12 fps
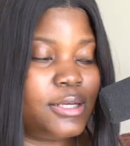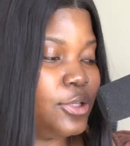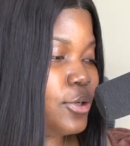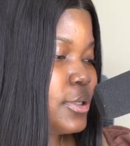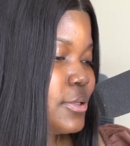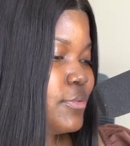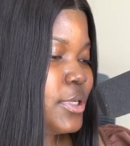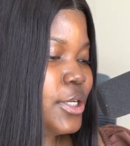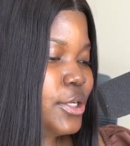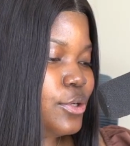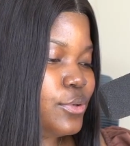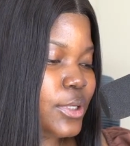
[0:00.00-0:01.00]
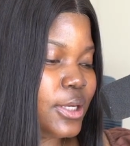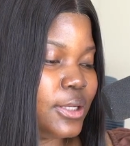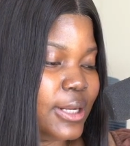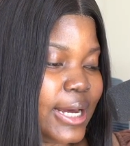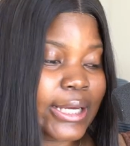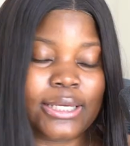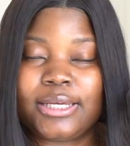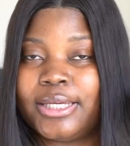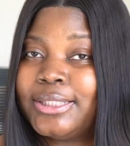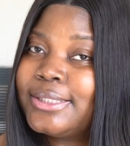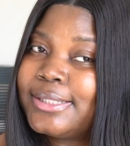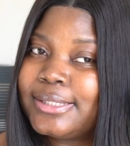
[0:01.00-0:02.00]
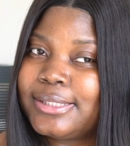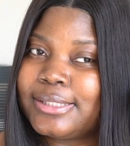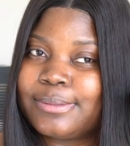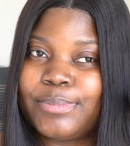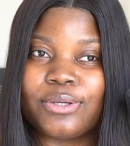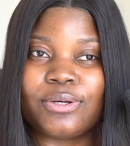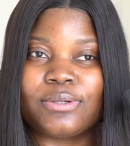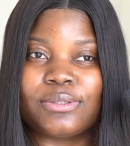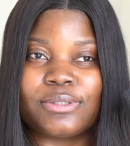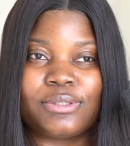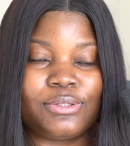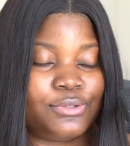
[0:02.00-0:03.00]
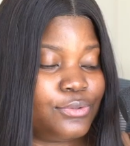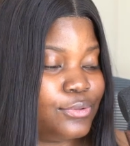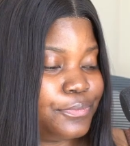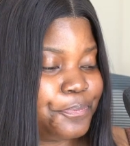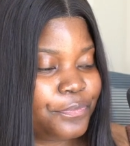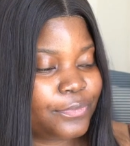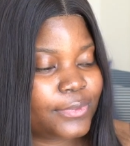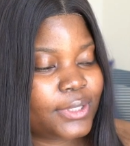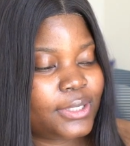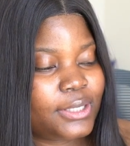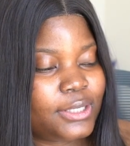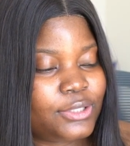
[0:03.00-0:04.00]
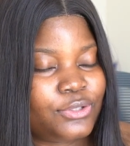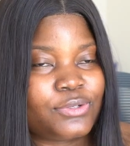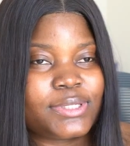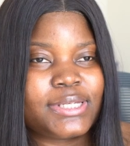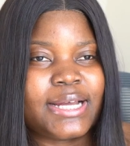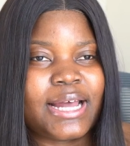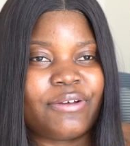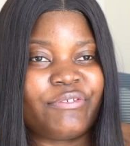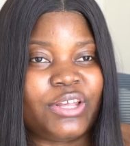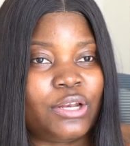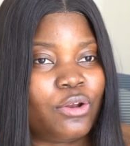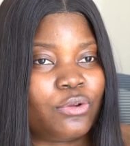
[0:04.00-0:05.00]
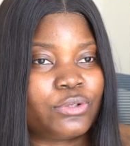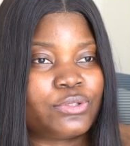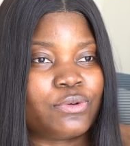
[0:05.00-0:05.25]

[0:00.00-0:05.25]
It doesn't really look like it is because, you know, it doesn't have a lot